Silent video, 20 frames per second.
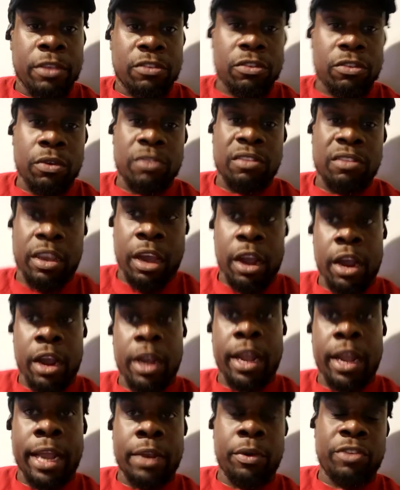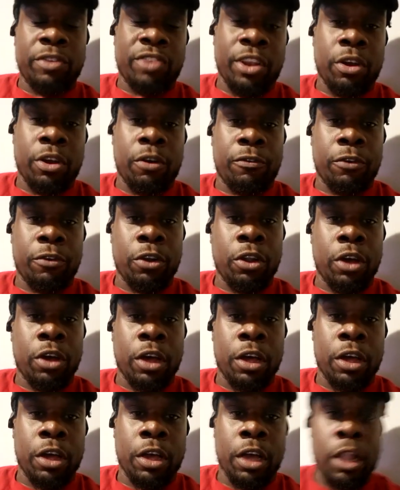So it's like, all right, I know you're trying to go for
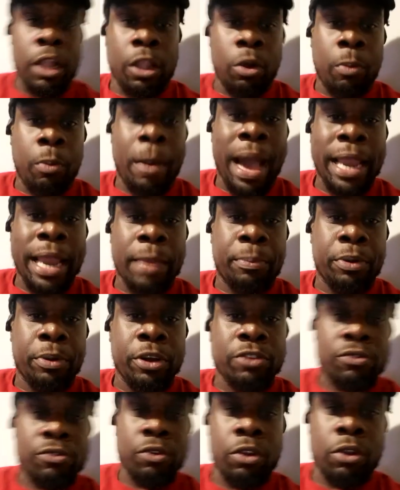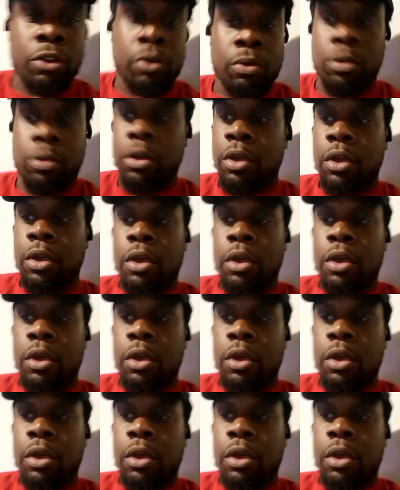a low body punch or a low